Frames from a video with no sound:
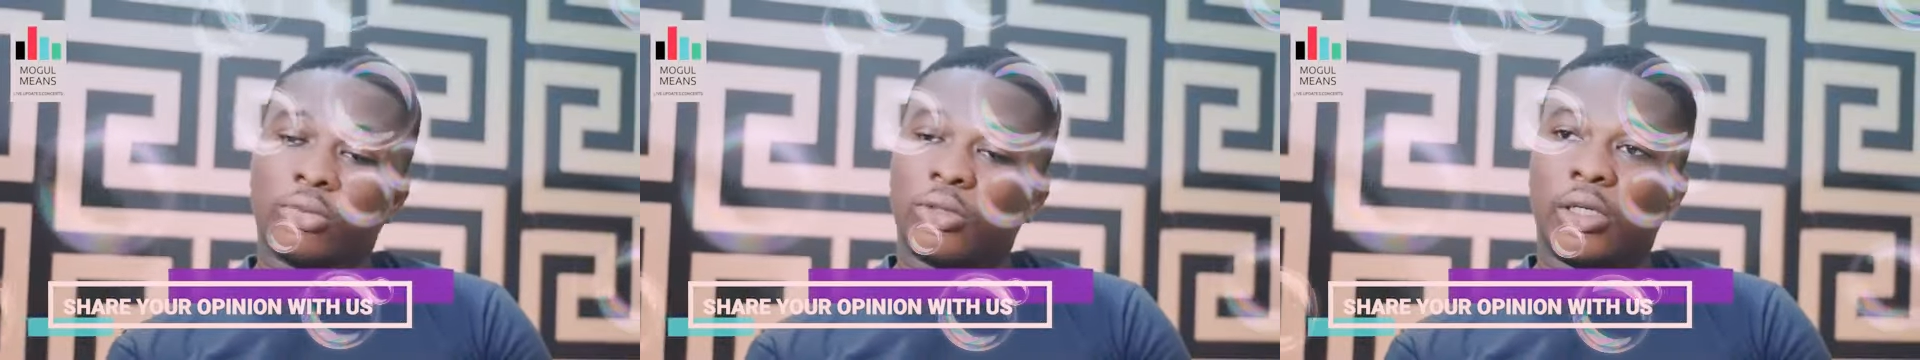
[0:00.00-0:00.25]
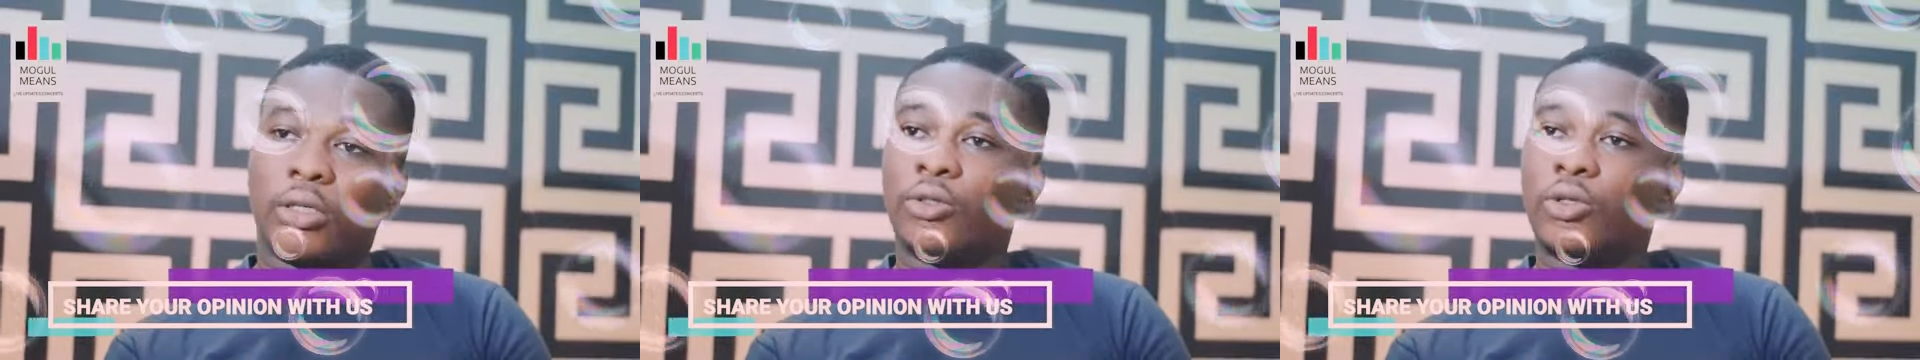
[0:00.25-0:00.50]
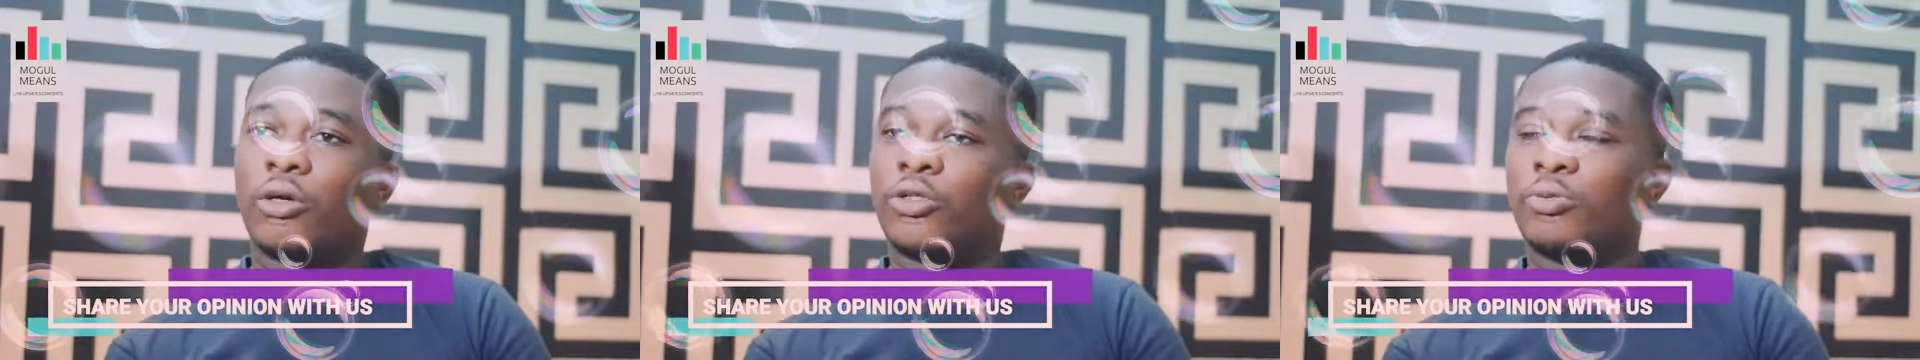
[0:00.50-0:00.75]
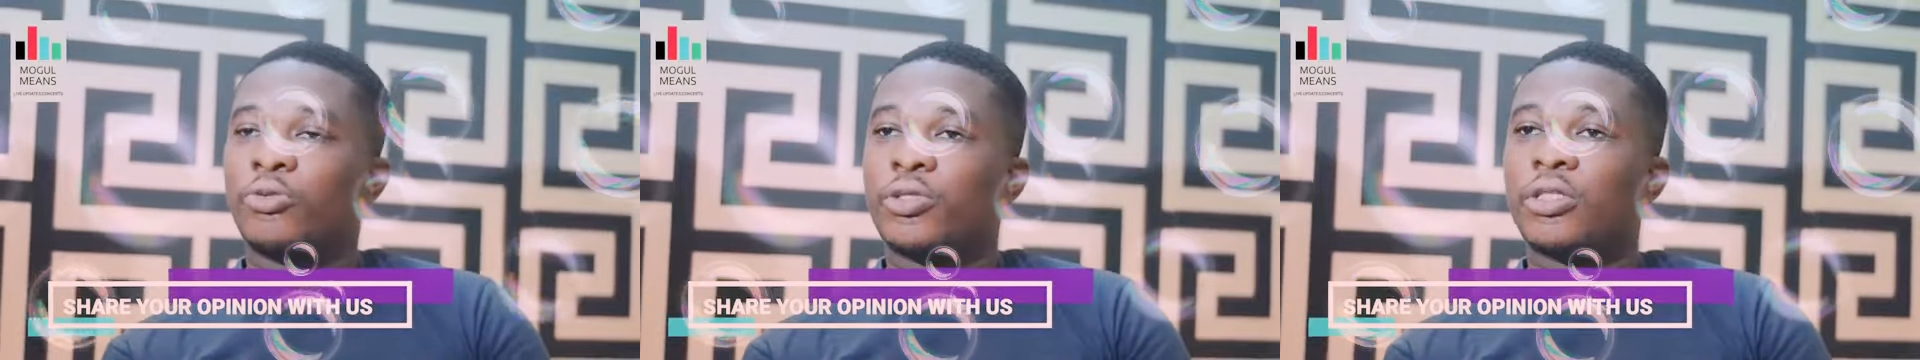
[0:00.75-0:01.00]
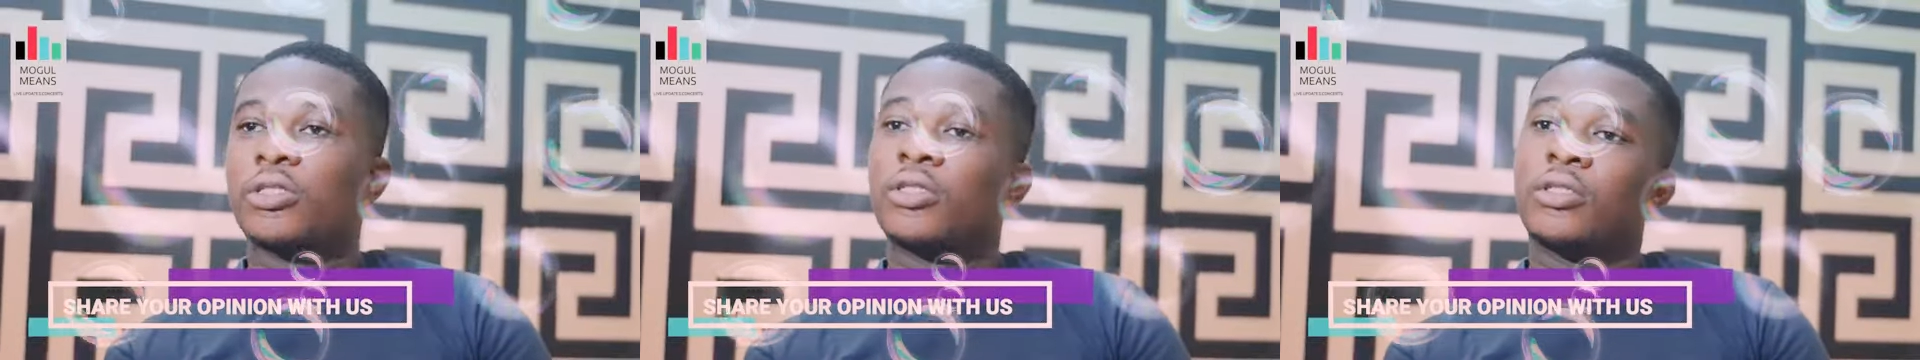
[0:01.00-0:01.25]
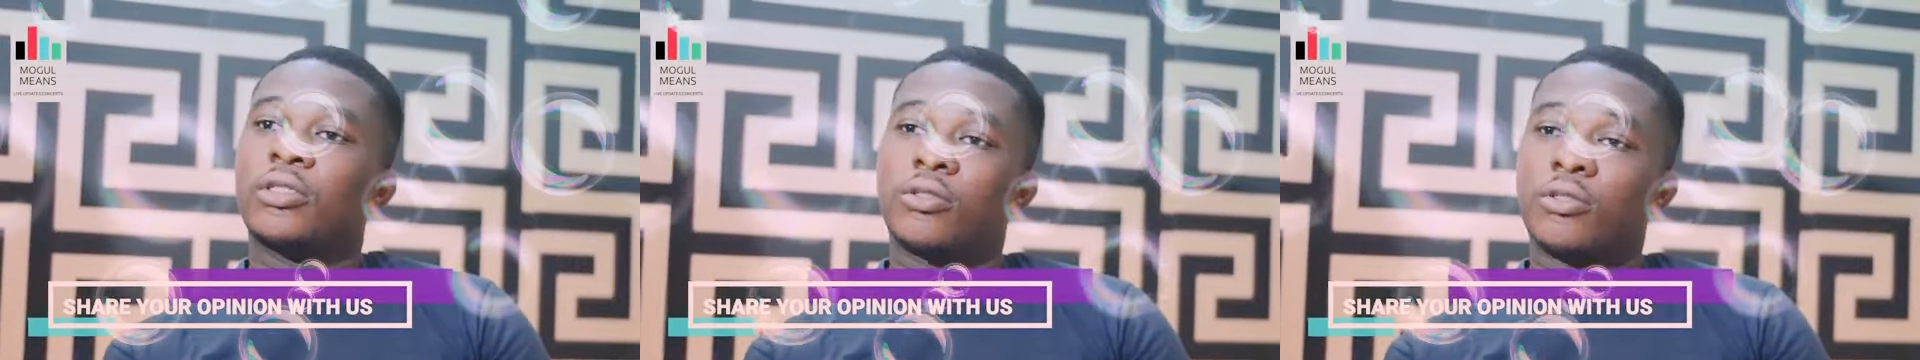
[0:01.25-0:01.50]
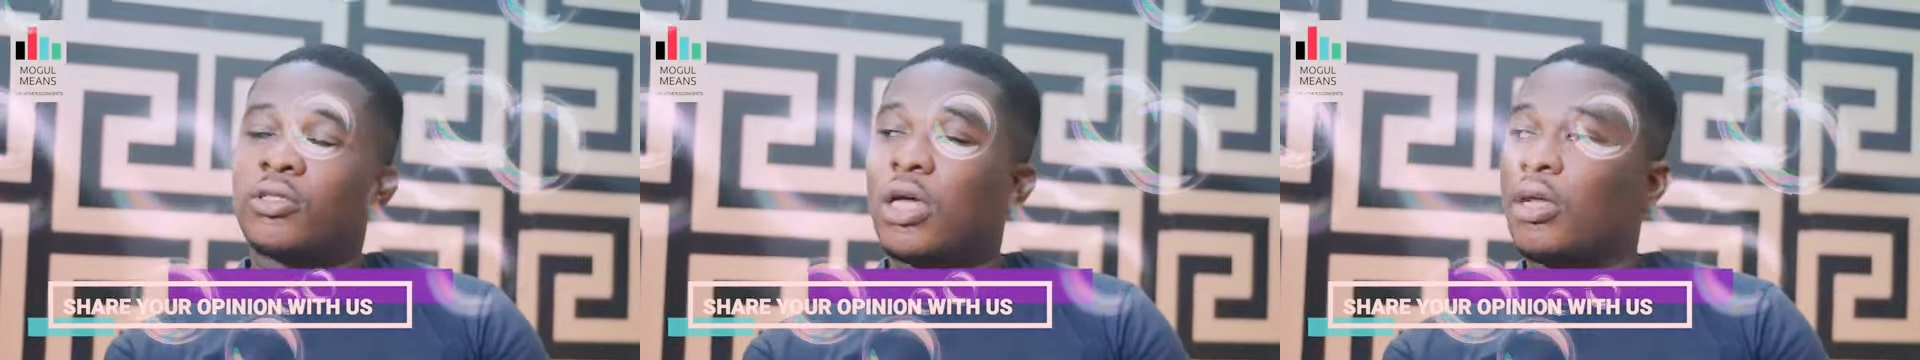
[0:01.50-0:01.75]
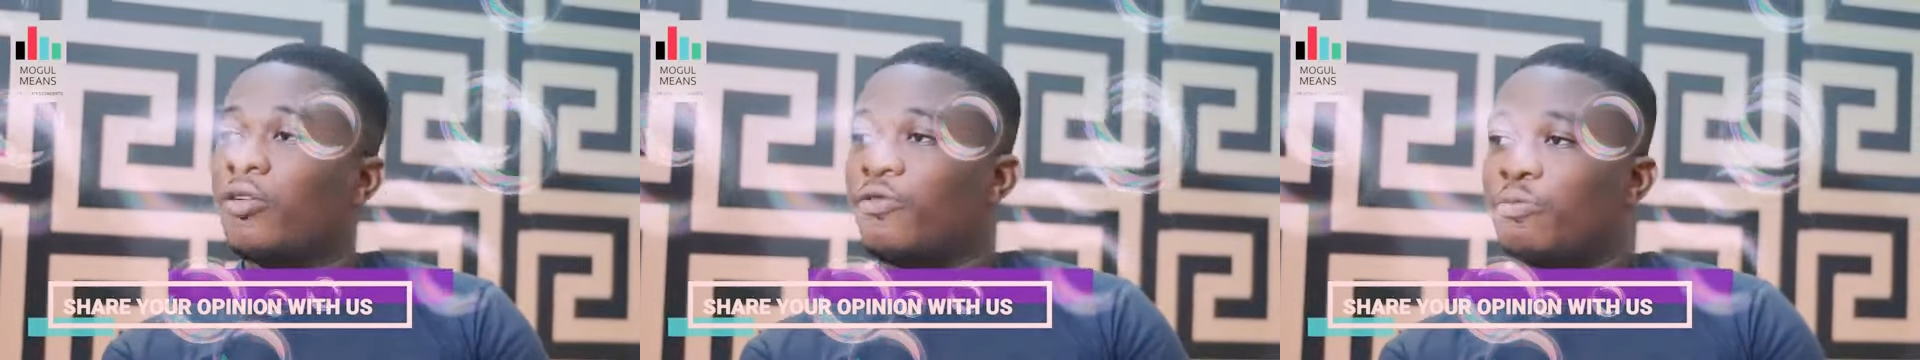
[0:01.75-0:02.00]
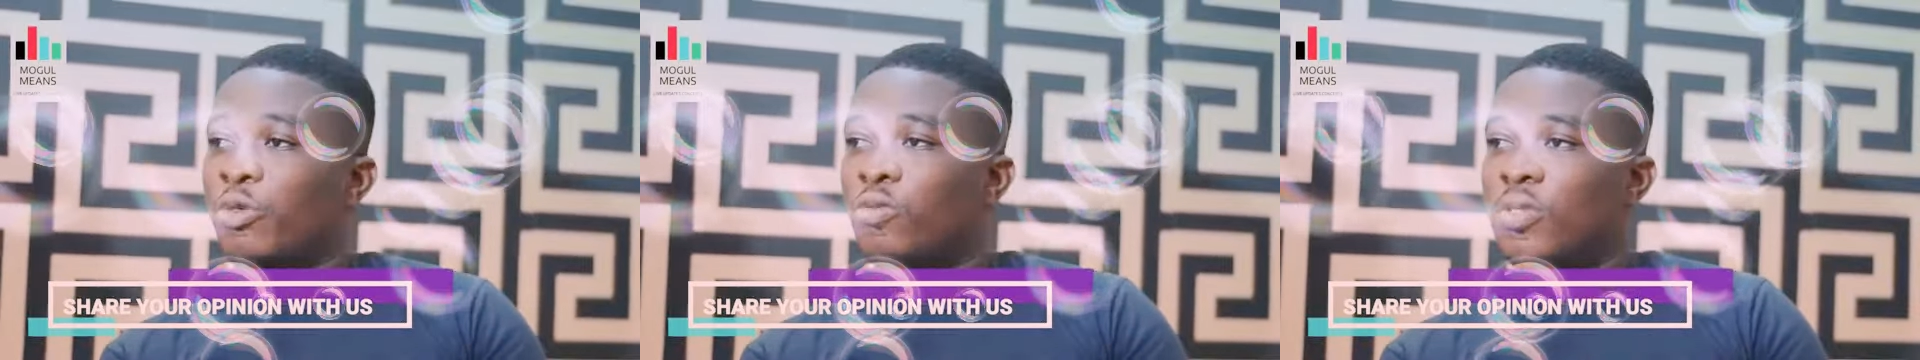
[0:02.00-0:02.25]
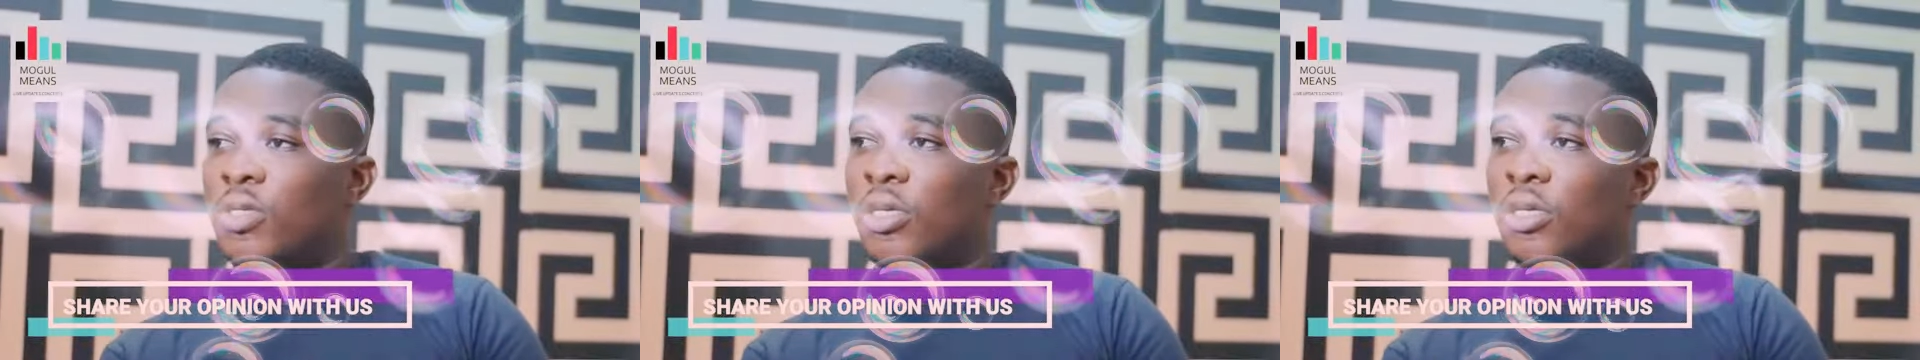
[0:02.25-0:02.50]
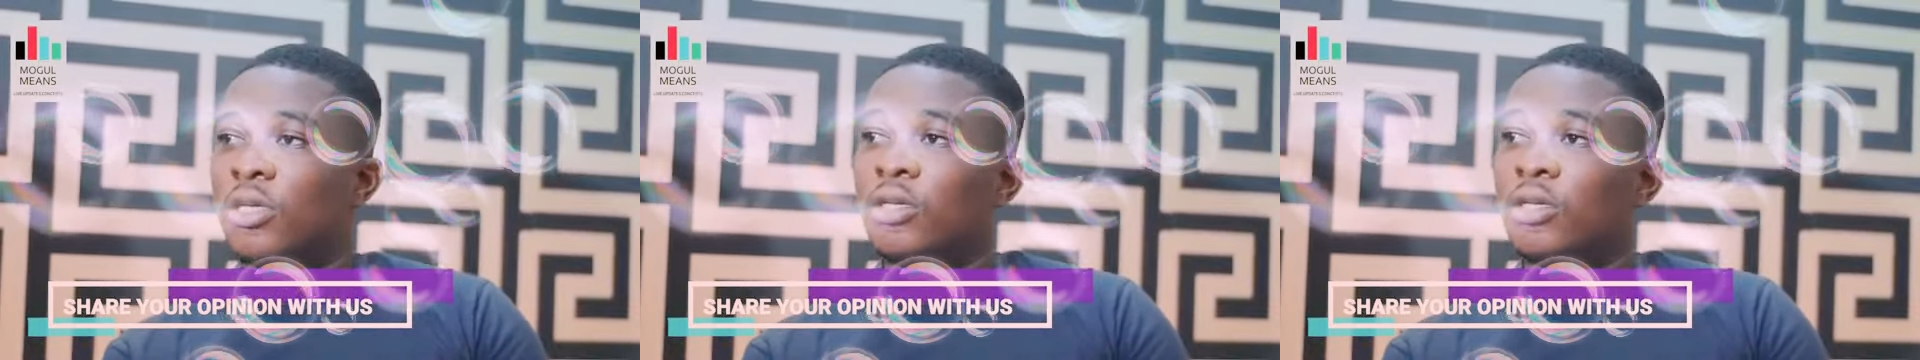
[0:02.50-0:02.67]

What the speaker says: I don't know how to put it, those kind of music.